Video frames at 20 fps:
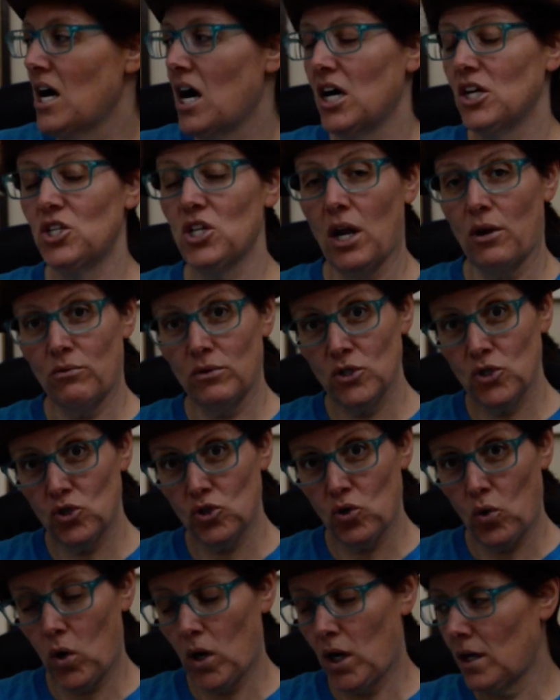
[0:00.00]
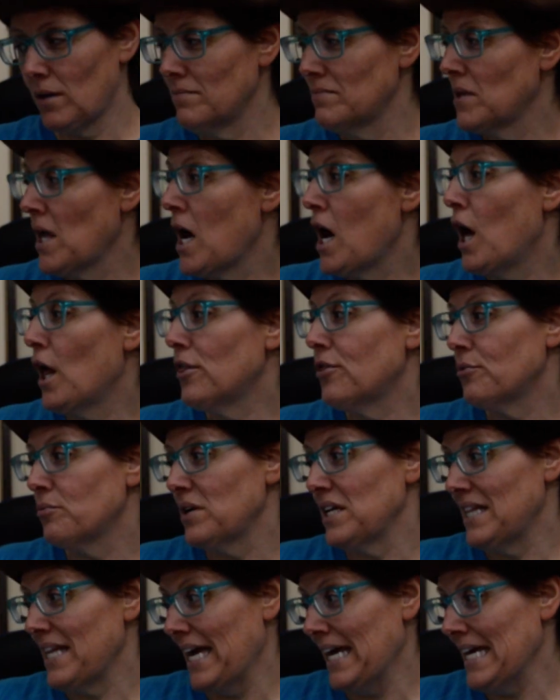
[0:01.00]
a general store, a
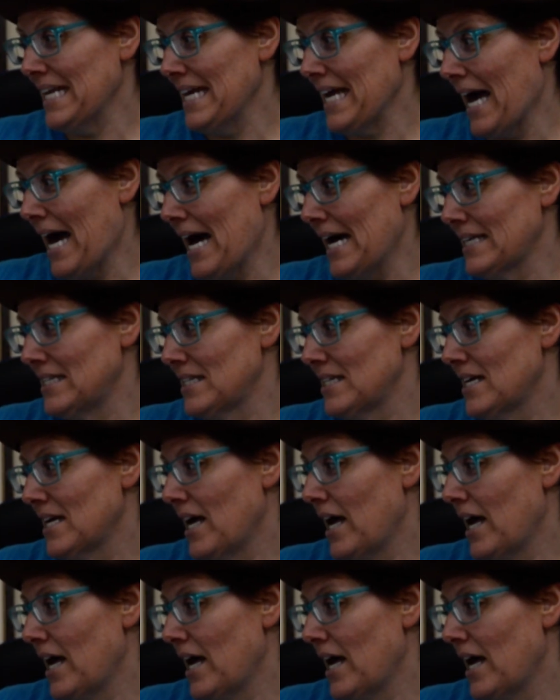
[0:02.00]
three-legged cat,